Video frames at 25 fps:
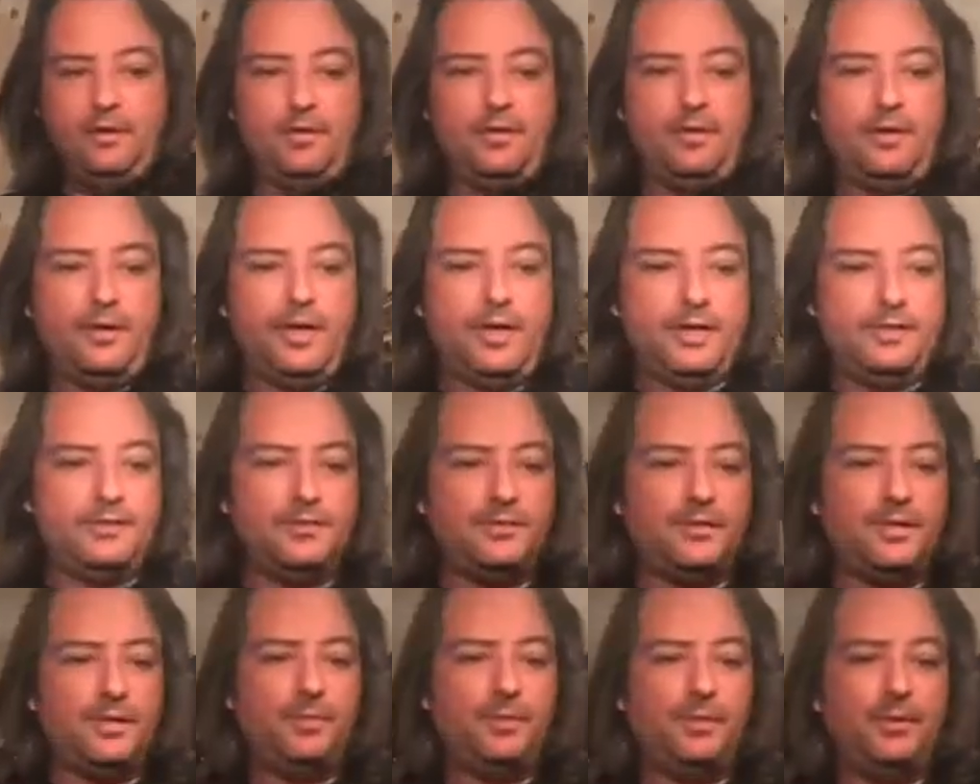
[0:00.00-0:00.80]
Okay,
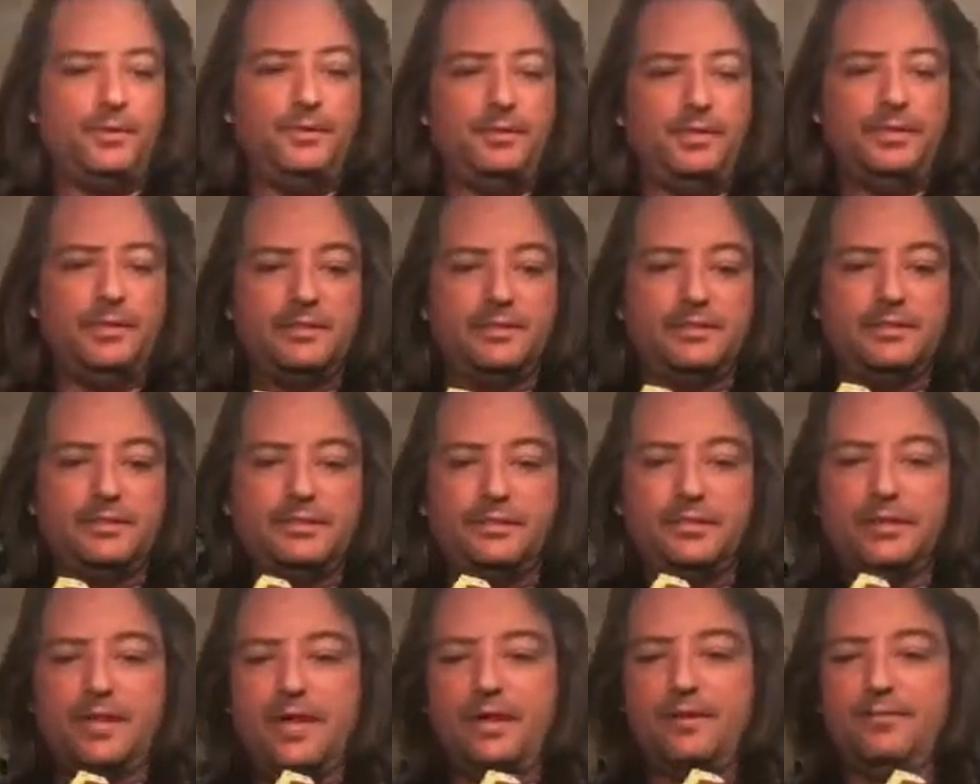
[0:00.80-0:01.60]
so I built this
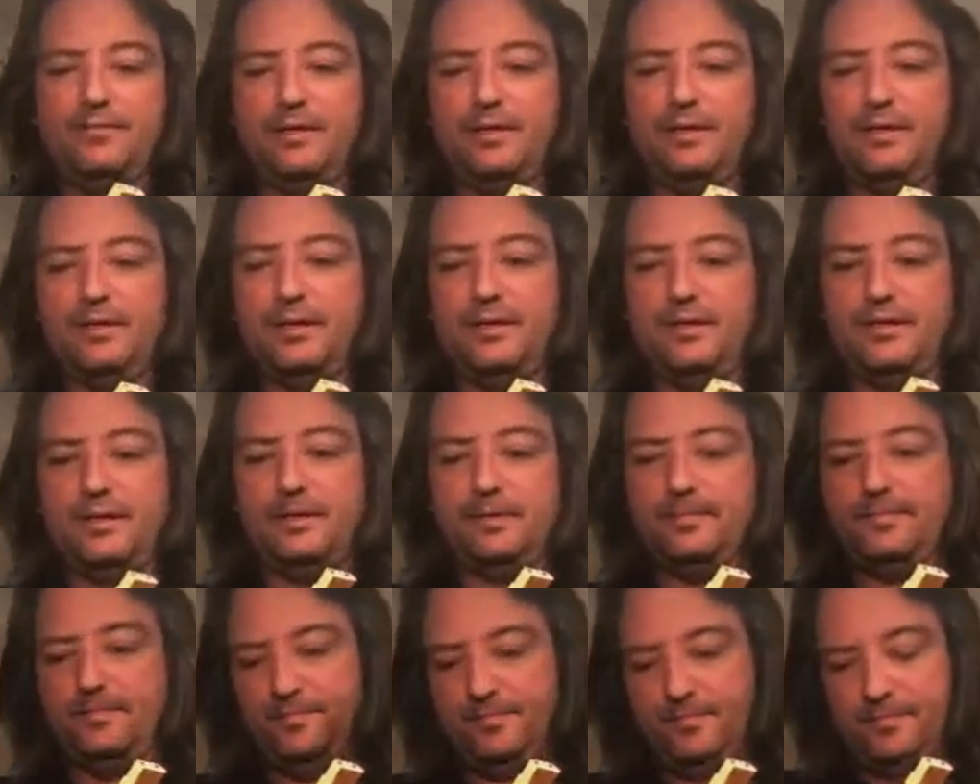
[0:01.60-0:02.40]
out of a
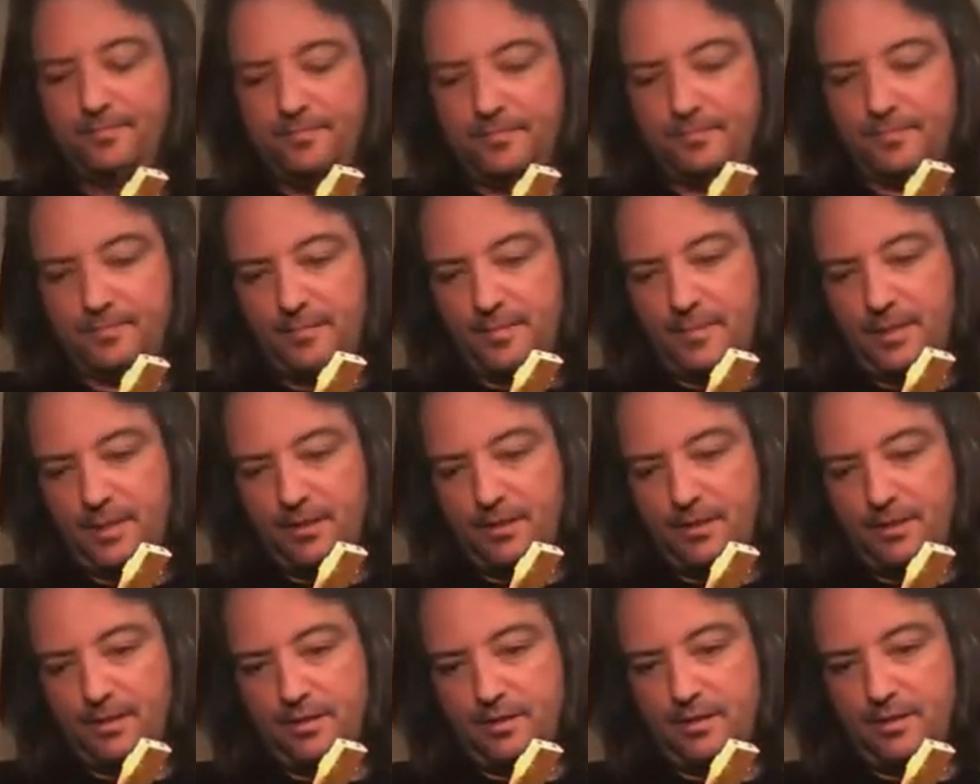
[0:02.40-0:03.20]

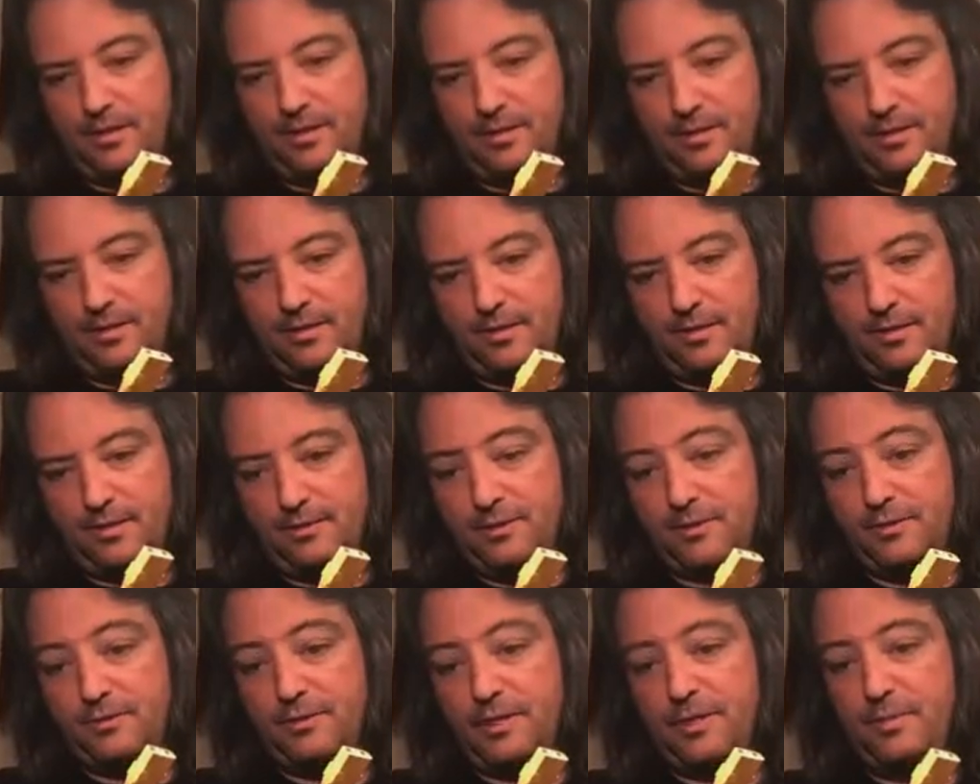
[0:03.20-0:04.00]

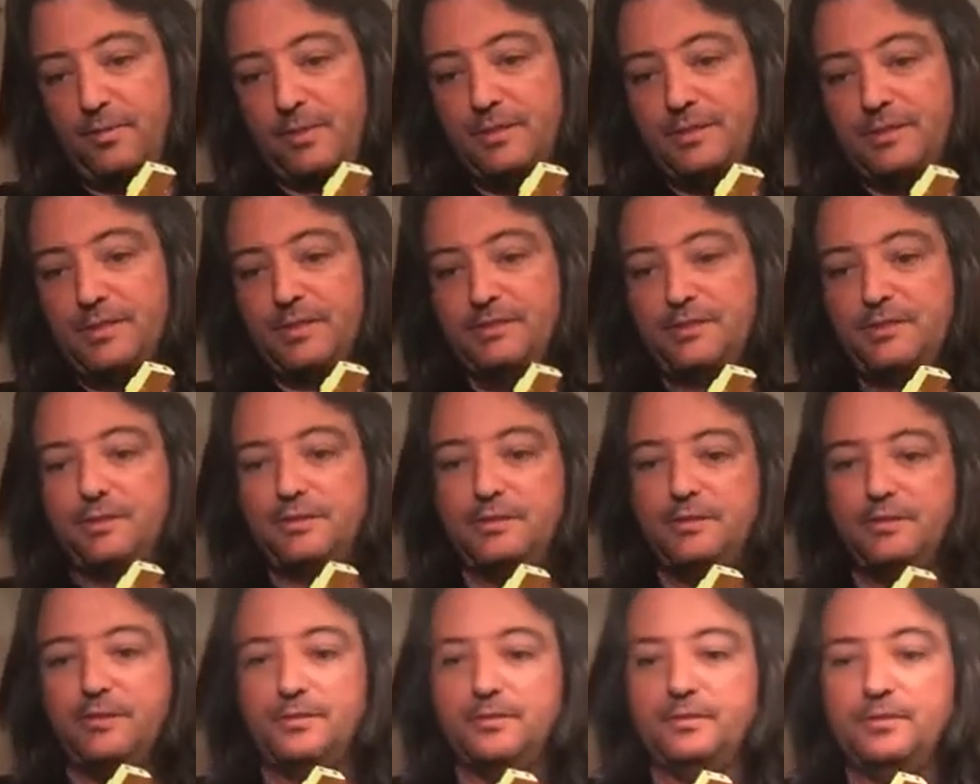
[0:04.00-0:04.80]
Associated
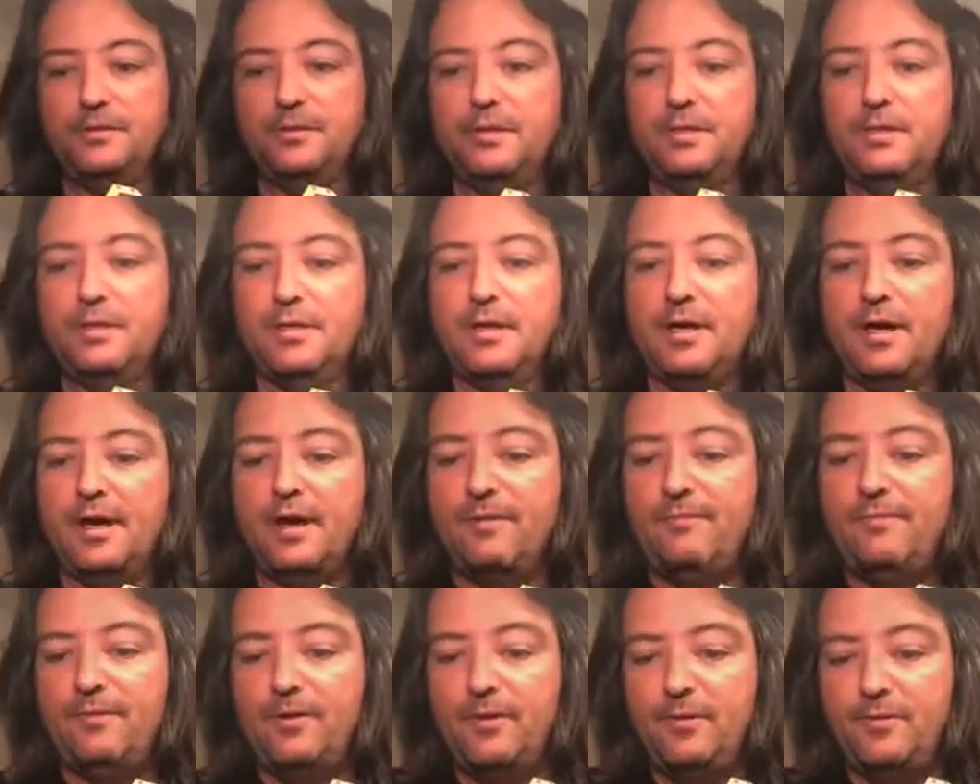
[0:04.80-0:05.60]
B62. I
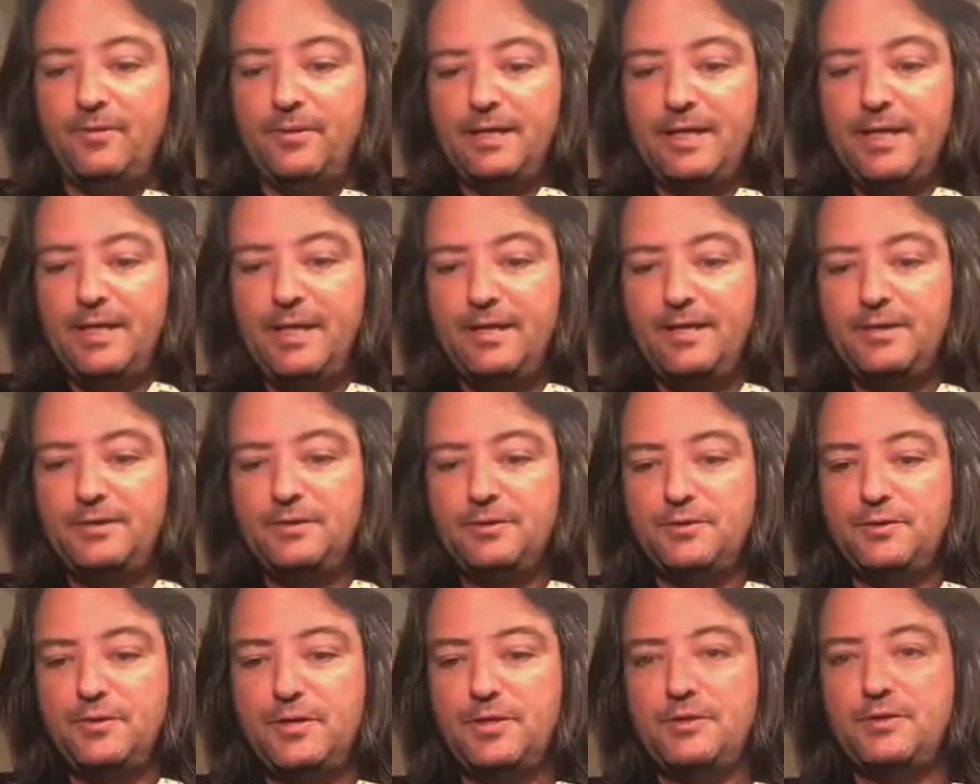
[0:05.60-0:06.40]
followed the kit
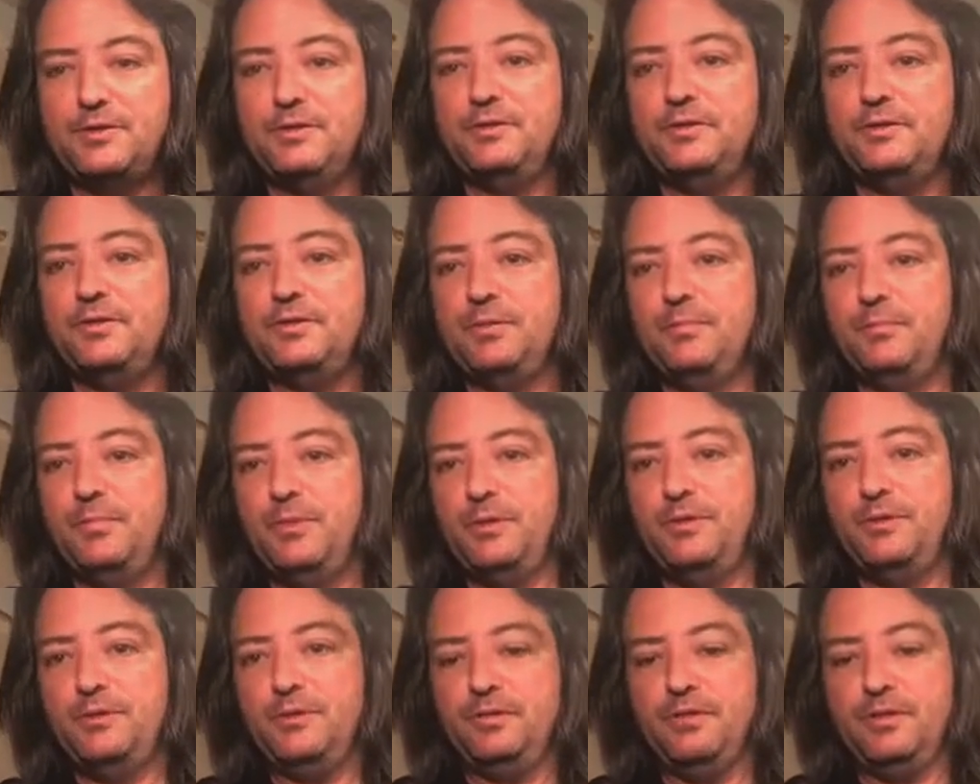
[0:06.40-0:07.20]
instructions to
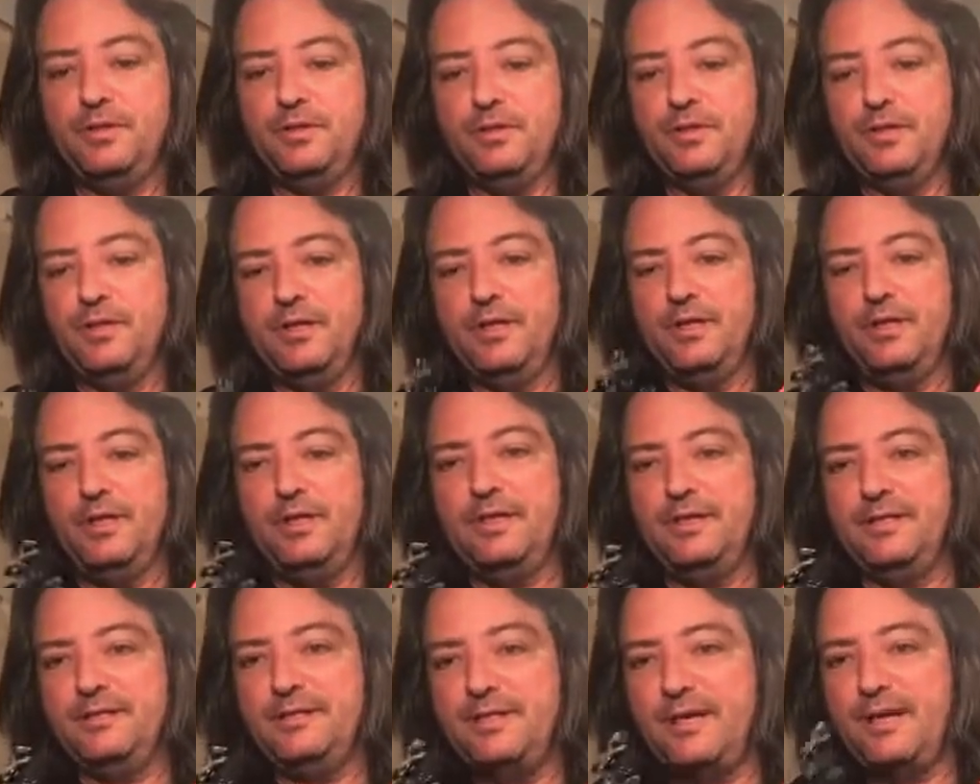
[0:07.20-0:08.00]
build the
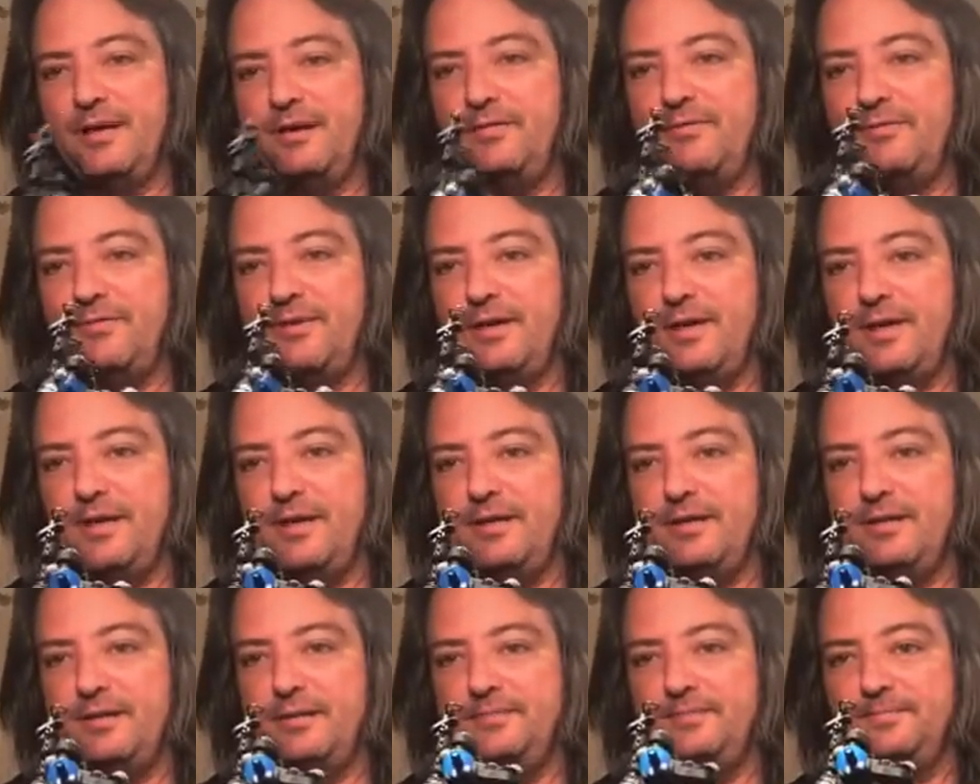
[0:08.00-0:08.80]
entire front
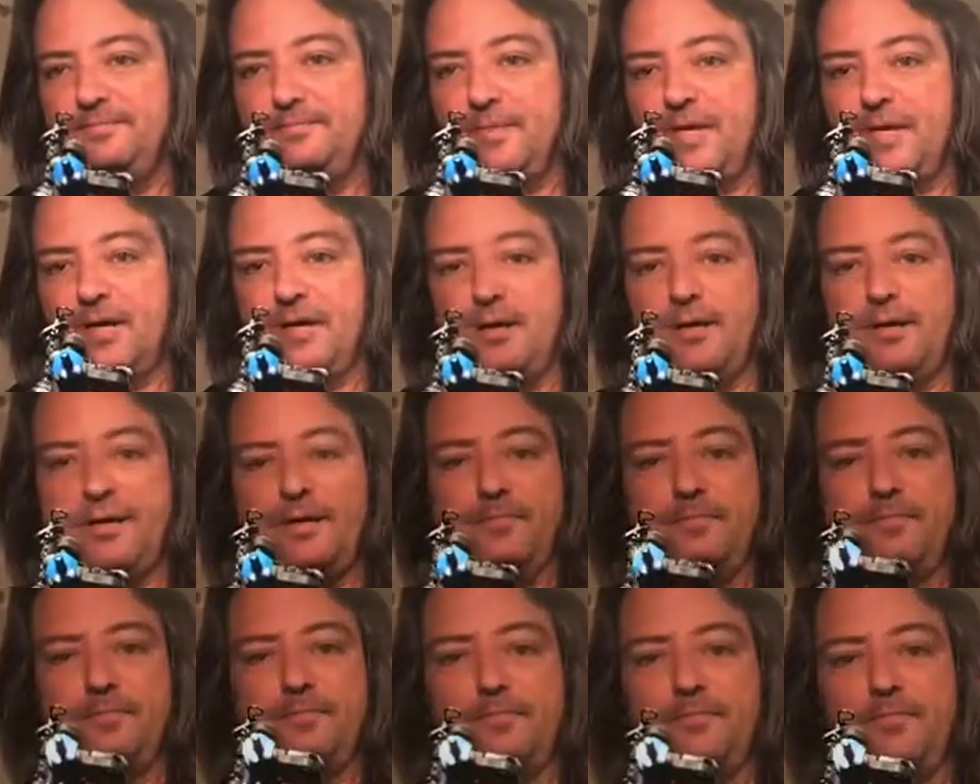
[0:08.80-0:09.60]
end
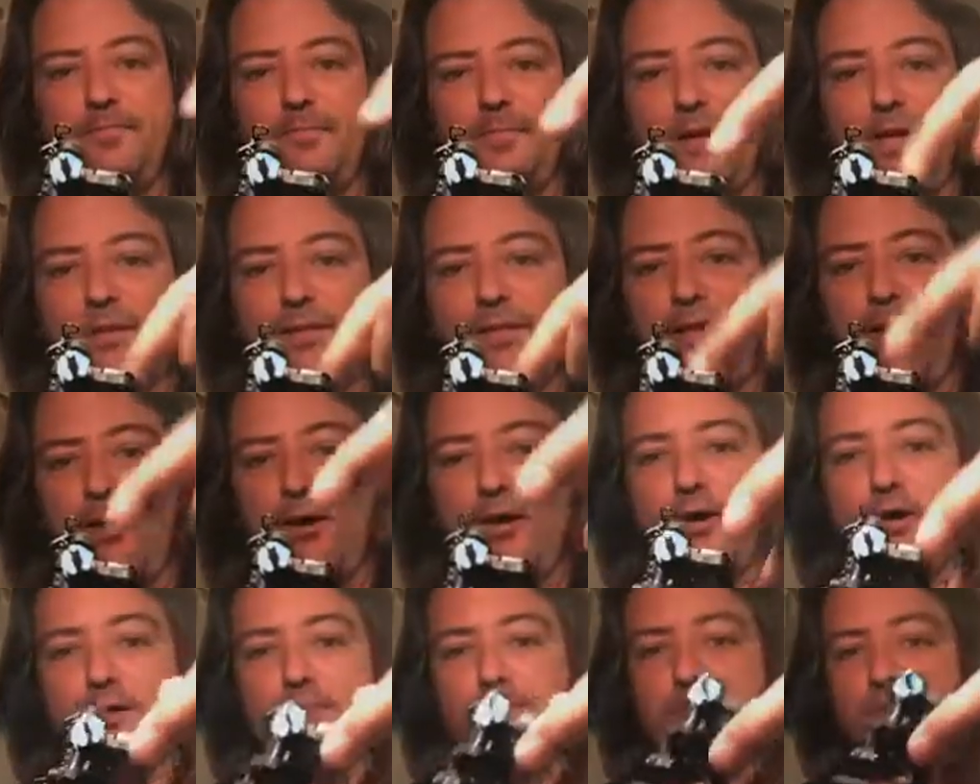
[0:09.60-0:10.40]
on the
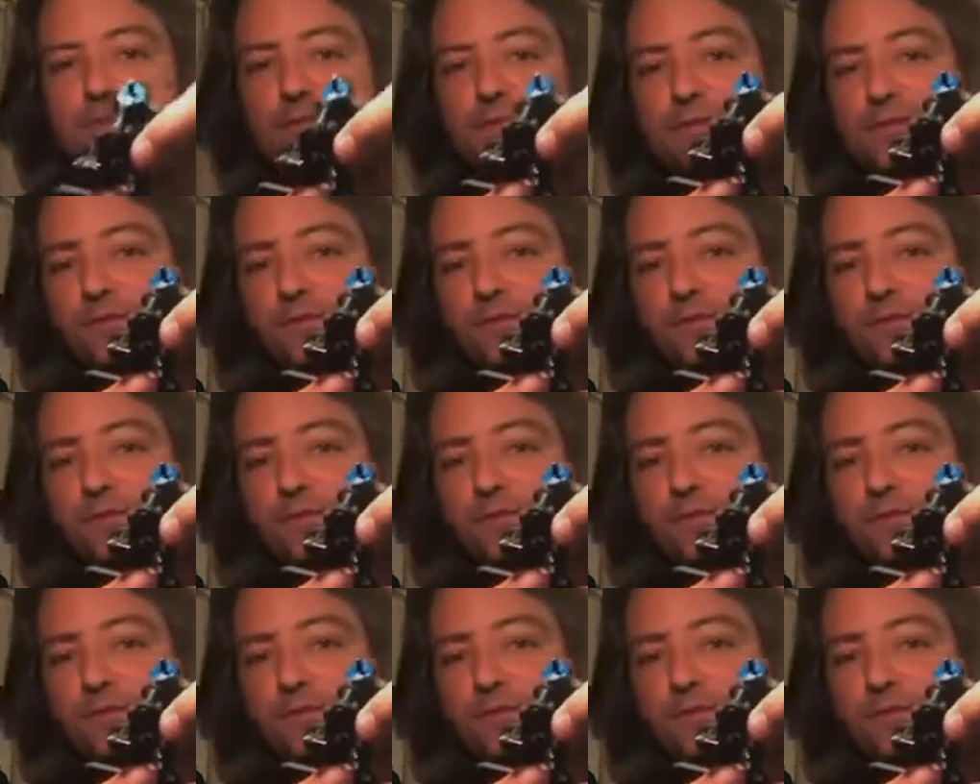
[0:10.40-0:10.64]
arms.